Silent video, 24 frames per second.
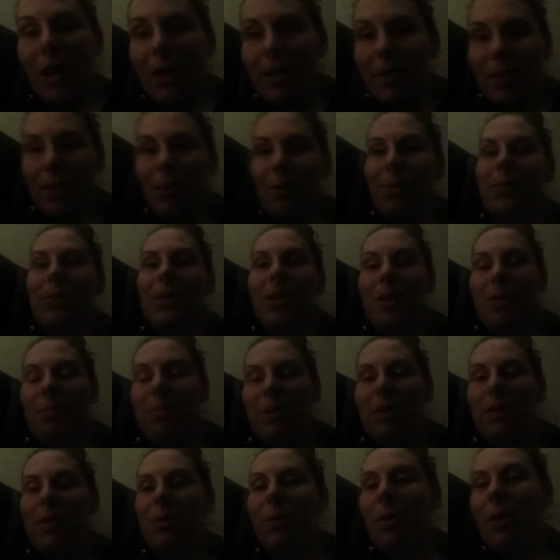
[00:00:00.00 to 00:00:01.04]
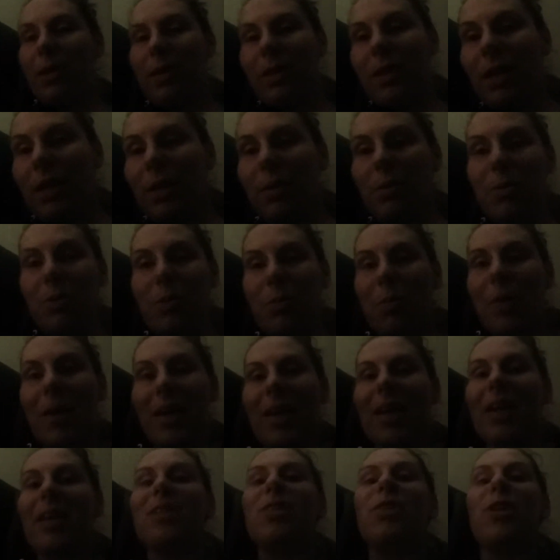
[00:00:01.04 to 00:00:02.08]
guys I was going to be doing the YouTube
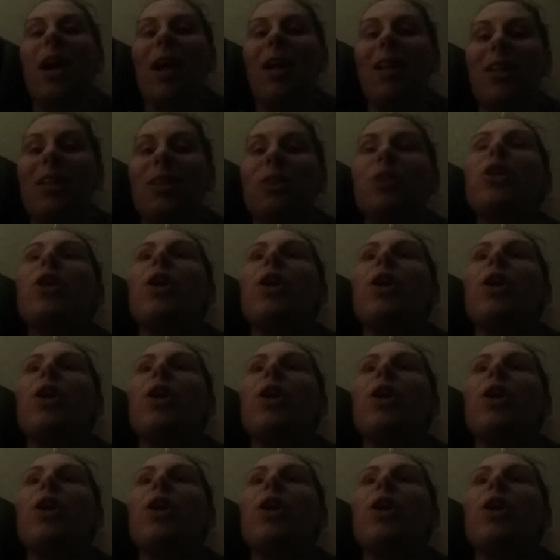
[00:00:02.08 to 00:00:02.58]
Pagan Challenge,